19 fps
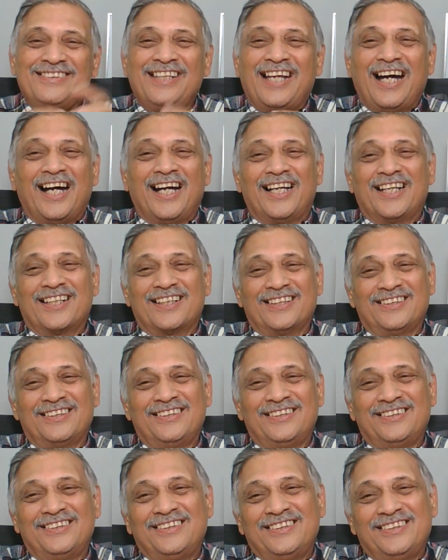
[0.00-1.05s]
our
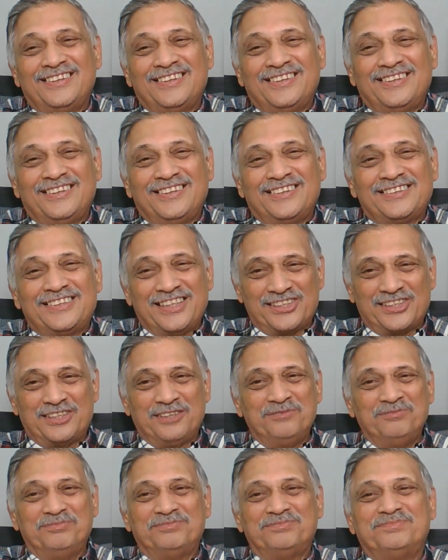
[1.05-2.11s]

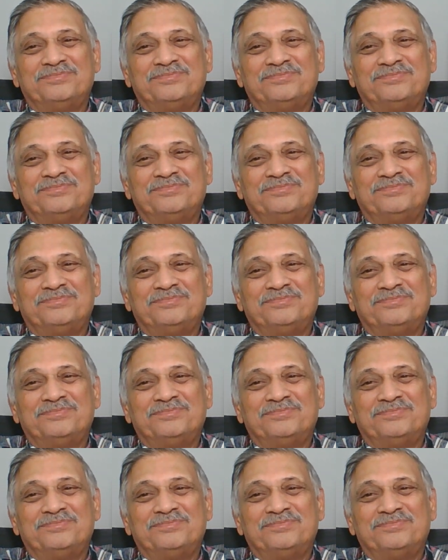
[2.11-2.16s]
system,